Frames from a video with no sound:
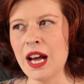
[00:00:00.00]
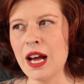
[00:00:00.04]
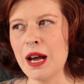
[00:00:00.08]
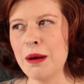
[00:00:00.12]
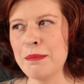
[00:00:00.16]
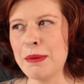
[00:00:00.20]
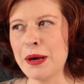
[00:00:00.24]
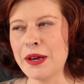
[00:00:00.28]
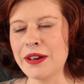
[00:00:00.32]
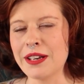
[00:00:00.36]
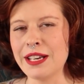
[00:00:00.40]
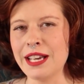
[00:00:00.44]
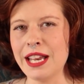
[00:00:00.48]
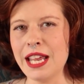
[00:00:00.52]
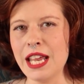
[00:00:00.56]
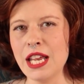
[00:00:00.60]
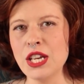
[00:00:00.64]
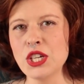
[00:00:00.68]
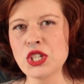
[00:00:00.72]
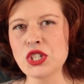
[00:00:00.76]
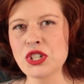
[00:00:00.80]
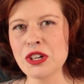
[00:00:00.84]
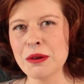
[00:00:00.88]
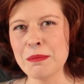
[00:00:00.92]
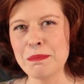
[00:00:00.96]
about an
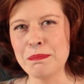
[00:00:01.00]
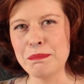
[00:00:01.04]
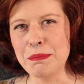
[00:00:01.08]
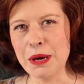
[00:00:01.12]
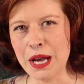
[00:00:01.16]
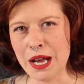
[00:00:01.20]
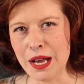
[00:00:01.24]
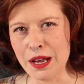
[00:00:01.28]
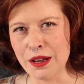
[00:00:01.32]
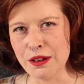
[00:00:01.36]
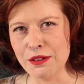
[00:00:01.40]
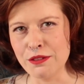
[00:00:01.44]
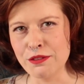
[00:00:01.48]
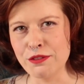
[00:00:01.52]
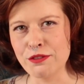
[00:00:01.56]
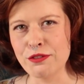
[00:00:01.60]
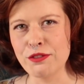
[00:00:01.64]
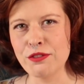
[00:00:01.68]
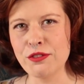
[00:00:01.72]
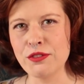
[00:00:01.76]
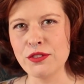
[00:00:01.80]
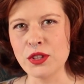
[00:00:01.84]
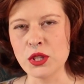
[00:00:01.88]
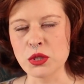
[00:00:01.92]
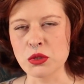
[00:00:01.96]
inch
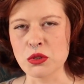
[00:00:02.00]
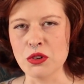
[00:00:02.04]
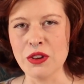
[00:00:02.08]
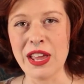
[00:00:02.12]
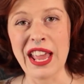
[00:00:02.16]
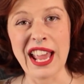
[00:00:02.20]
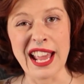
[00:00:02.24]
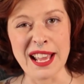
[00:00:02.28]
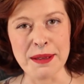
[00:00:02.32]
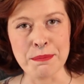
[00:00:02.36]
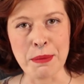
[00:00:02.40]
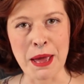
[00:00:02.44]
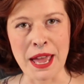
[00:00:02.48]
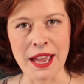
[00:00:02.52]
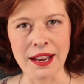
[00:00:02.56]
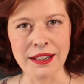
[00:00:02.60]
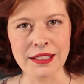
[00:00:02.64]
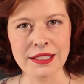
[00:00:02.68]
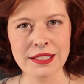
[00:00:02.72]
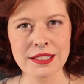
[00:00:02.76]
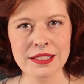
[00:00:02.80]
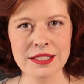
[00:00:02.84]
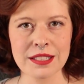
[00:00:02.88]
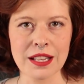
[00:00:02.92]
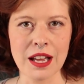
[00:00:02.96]
above the sort of
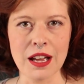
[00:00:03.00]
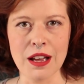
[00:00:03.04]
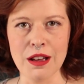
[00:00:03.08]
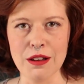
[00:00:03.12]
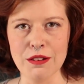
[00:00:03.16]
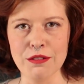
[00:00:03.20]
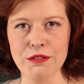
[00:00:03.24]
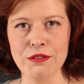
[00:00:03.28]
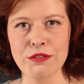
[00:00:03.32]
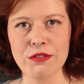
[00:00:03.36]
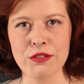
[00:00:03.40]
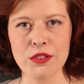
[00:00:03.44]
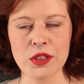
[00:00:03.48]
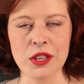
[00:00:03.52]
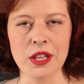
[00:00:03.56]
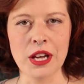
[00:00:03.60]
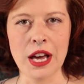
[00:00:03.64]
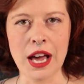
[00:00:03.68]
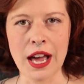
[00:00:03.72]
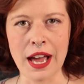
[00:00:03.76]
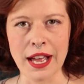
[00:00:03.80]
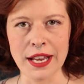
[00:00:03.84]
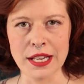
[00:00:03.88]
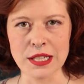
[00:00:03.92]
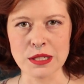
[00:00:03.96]
apex of the
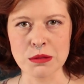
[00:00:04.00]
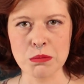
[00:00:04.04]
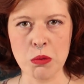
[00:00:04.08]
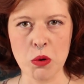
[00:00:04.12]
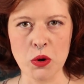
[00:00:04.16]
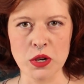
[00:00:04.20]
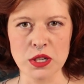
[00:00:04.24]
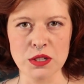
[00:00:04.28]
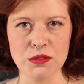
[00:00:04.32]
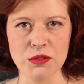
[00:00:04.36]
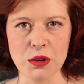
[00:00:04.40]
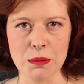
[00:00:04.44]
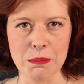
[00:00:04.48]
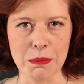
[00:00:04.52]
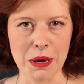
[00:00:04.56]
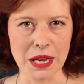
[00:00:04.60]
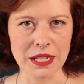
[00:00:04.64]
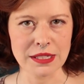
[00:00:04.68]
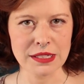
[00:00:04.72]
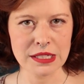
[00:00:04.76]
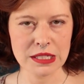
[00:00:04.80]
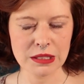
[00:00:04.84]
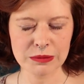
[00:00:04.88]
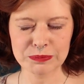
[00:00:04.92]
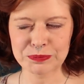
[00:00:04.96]
highest point of your
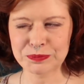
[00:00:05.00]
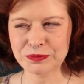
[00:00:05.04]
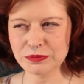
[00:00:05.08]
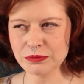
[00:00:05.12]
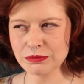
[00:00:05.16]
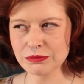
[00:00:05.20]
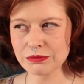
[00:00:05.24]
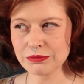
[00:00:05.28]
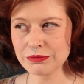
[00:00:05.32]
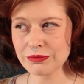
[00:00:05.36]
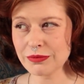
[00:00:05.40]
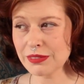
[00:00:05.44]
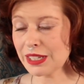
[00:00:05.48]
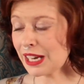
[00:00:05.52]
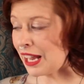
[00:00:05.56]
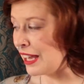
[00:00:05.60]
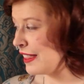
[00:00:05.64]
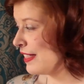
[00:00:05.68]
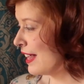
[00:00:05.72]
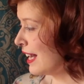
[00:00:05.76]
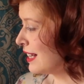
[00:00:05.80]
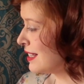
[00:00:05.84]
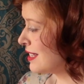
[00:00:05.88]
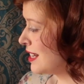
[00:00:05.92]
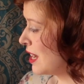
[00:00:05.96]
bust.
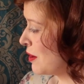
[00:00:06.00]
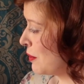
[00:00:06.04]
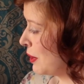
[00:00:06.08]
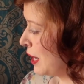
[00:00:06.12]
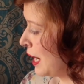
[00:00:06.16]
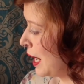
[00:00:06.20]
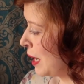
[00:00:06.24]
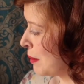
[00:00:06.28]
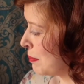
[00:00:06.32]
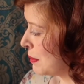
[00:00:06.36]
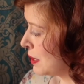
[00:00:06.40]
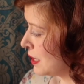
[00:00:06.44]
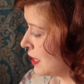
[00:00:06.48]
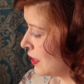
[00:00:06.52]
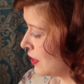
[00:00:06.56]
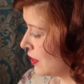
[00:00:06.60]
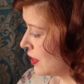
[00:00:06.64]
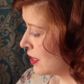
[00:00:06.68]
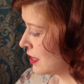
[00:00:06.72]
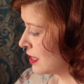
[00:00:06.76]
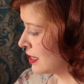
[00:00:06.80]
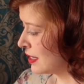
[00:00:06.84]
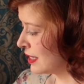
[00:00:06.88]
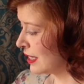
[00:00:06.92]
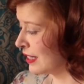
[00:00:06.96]
That's not what happened here.
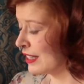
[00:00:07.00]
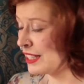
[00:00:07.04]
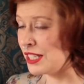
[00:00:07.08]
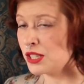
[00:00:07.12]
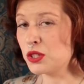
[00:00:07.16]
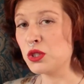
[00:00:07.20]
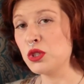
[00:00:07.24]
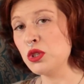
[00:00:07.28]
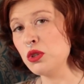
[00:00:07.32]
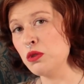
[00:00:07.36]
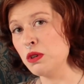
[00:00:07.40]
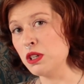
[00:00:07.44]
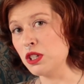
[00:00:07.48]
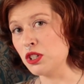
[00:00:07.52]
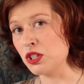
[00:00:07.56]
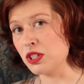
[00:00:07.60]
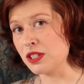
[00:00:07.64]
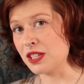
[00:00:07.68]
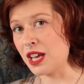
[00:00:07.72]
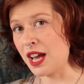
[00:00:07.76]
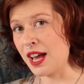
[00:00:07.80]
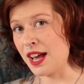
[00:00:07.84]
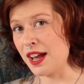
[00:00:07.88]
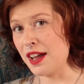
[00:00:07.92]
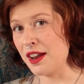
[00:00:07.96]
This is at least 2
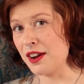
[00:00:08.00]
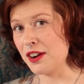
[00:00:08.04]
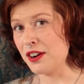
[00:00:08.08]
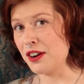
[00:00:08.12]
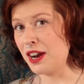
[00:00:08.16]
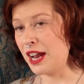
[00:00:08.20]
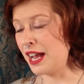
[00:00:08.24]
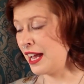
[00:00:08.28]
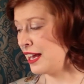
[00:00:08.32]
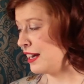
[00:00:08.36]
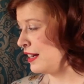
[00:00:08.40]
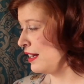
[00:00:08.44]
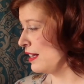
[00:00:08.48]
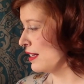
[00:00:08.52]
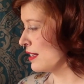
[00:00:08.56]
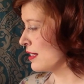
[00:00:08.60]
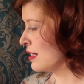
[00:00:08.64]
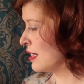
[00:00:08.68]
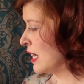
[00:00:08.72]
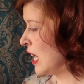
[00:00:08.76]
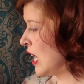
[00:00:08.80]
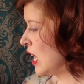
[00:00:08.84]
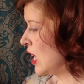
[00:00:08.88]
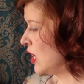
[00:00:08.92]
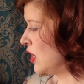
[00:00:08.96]
inches higher, and
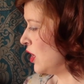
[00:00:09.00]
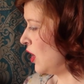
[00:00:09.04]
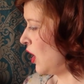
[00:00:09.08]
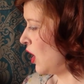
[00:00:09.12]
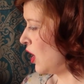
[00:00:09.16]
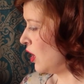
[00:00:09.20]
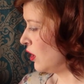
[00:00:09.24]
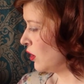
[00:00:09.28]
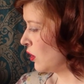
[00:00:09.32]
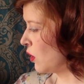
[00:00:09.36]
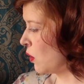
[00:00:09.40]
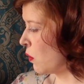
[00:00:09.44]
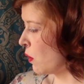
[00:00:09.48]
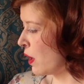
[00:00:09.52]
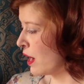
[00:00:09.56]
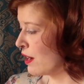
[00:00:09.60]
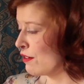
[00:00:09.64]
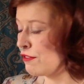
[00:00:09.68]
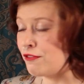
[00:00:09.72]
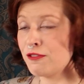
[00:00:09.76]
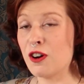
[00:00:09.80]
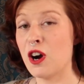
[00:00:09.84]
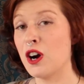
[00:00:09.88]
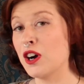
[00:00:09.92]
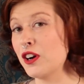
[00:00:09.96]
it's not
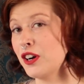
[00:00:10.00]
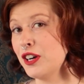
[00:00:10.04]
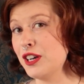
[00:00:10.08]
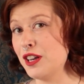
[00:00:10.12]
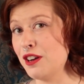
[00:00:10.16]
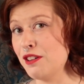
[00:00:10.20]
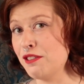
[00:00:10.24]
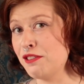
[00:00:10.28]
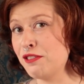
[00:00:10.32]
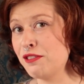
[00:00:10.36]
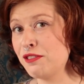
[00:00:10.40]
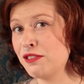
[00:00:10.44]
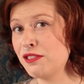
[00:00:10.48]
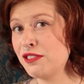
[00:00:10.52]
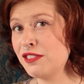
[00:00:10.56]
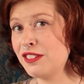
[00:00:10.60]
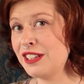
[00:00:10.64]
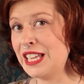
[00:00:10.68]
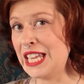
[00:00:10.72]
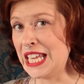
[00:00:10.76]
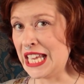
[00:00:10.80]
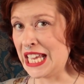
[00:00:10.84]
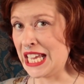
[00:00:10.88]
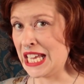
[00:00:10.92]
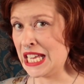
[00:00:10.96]
quite far enough
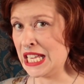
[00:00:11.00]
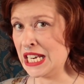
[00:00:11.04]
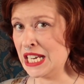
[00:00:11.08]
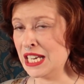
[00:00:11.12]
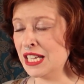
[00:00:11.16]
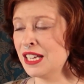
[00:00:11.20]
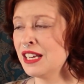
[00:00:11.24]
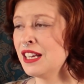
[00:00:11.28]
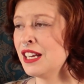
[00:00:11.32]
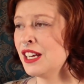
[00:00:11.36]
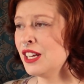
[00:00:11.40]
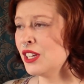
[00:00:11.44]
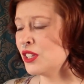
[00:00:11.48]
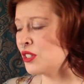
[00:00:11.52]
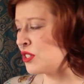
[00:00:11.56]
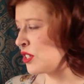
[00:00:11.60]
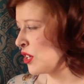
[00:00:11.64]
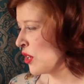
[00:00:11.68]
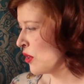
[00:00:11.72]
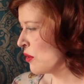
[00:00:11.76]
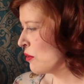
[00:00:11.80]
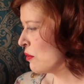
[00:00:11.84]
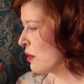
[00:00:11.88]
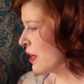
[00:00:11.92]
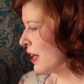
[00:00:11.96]
in.
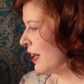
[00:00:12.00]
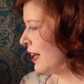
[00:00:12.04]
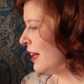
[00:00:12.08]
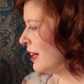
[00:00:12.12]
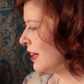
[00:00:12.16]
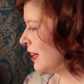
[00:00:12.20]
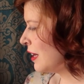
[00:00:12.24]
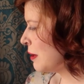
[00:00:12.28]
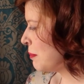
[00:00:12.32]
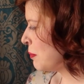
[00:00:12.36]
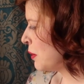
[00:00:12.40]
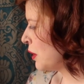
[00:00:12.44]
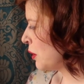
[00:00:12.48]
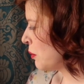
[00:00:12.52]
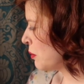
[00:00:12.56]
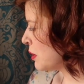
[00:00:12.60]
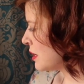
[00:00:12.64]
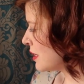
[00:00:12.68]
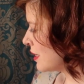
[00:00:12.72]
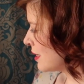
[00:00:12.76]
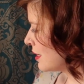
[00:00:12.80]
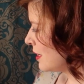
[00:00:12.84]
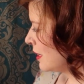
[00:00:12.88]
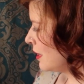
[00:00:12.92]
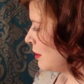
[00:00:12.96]
So what I ended up with
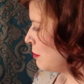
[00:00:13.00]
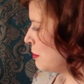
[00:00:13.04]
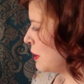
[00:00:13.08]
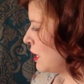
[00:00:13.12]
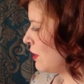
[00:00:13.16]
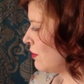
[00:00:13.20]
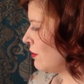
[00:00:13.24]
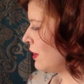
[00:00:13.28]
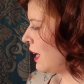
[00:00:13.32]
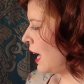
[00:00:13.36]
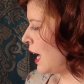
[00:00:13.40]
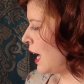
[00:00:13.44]
was this little bit of